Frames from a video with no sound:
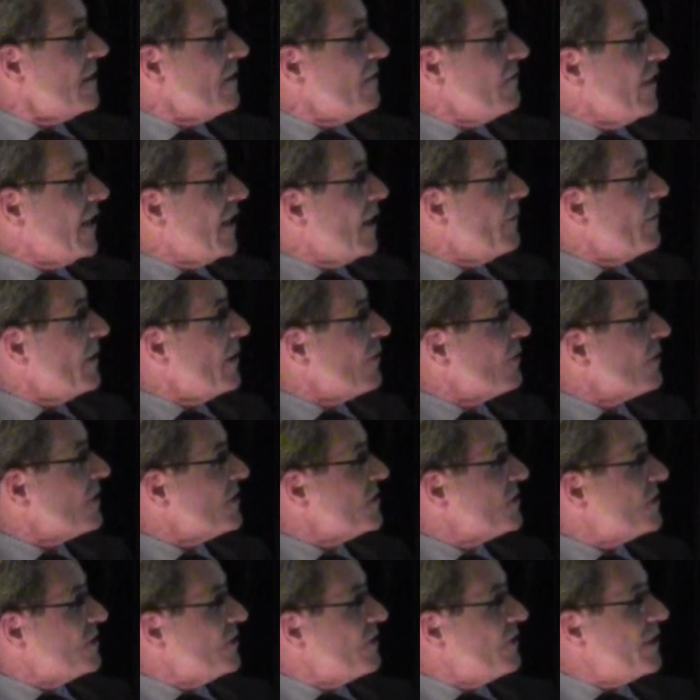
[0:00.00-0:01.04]
Environmental
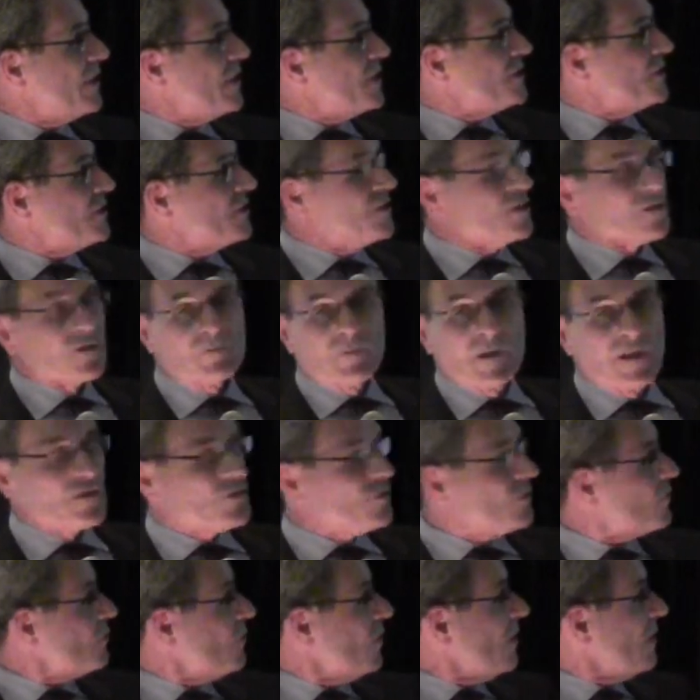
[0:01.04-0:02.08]
considerations of
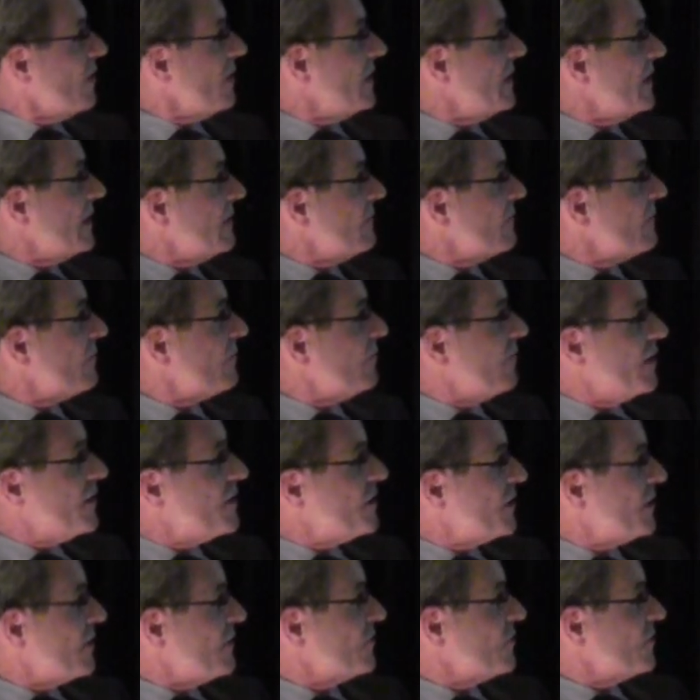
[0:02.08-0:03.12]
spatial quality,
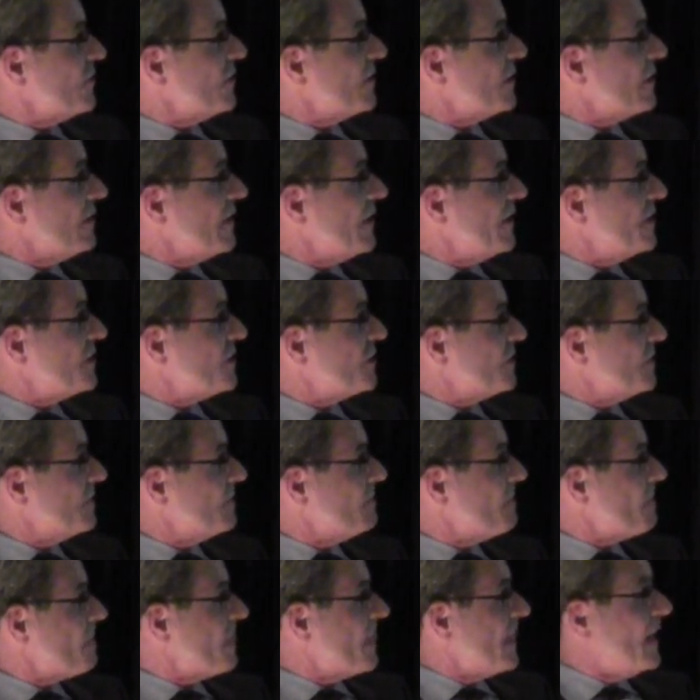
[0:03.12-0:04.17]
fresh air
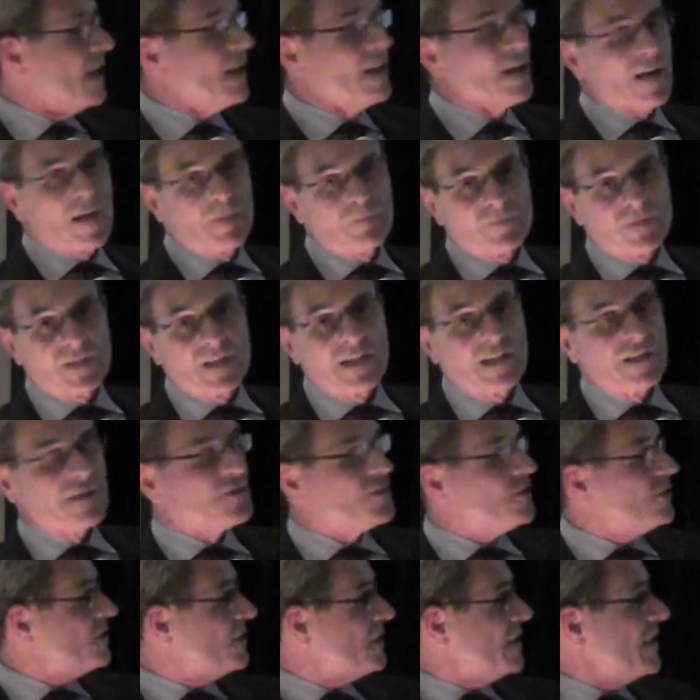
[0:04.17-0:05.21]
circulation,
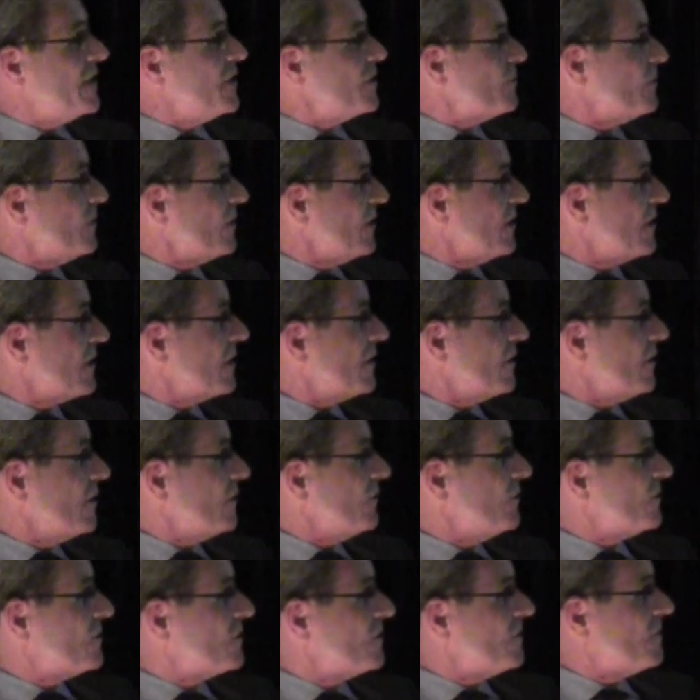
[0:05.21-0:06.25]
updated to today's building
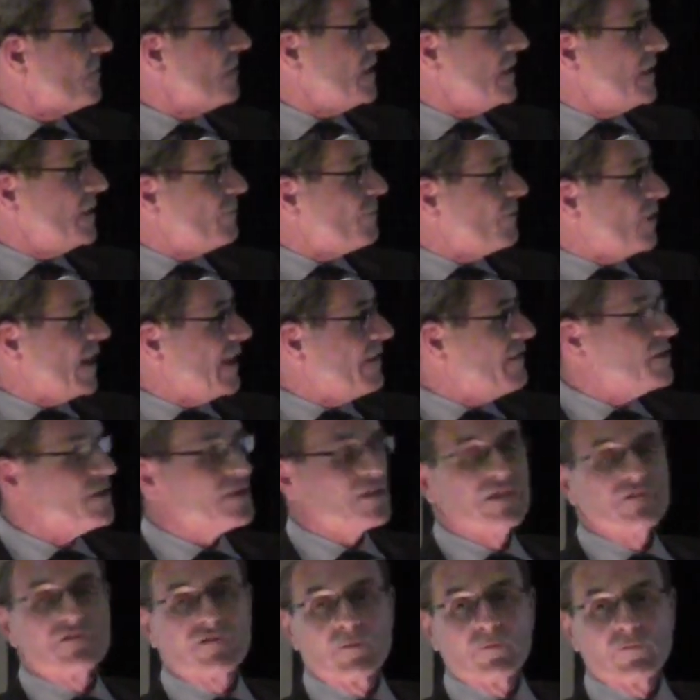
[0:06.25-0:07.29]
codes, and then
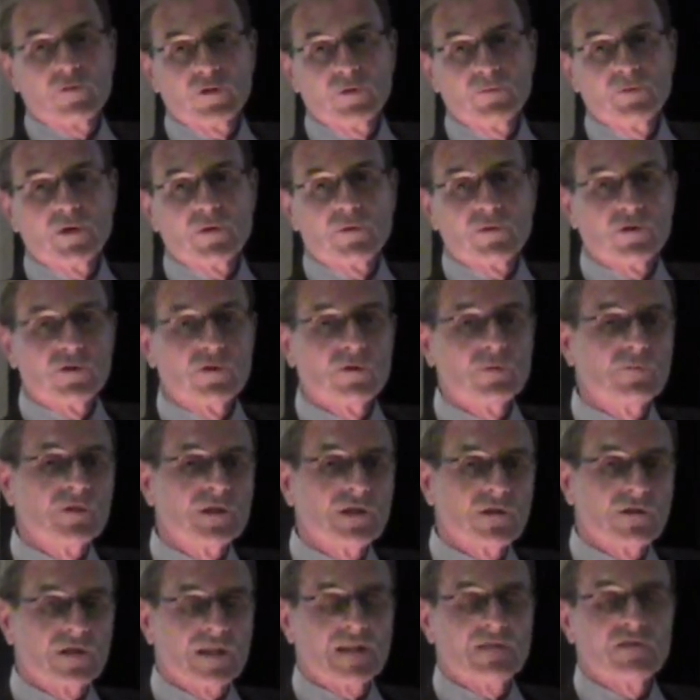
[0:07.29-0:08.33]
privacy from room to room.
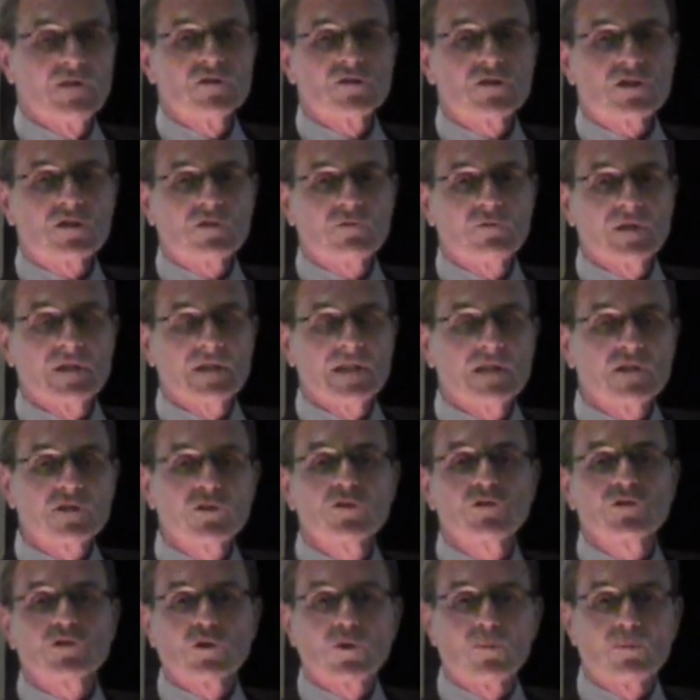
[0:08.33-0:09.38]
We don't have those, we need
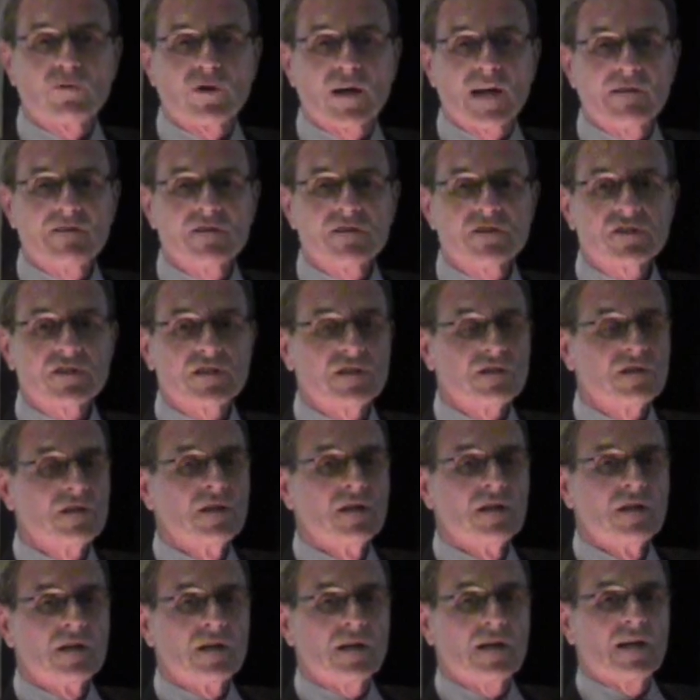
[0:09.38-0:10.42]
acoustical privacy
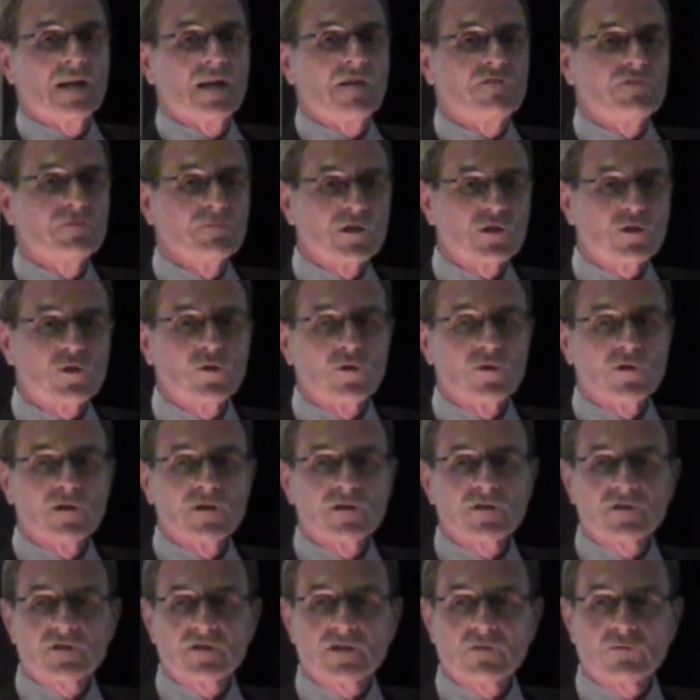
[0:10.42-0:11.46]
from the
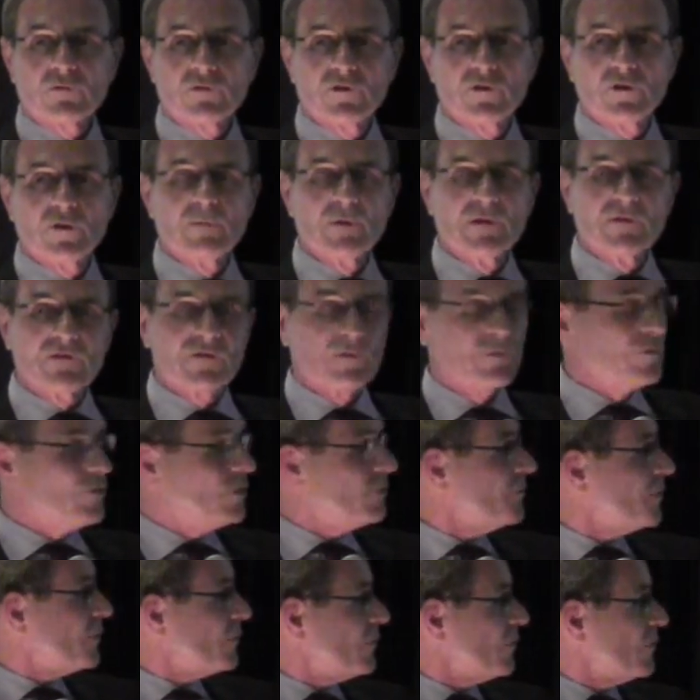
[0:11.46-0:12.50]
corridor to the room and from
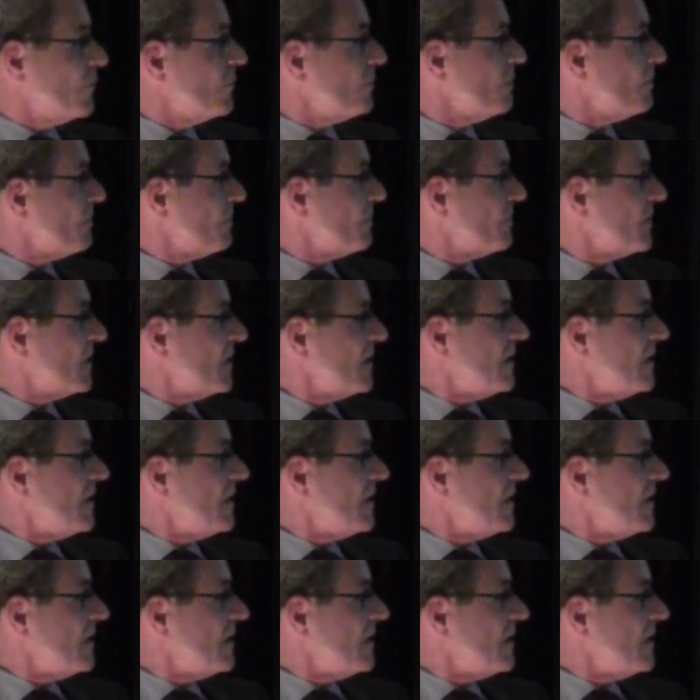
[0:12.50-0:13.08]
room to room.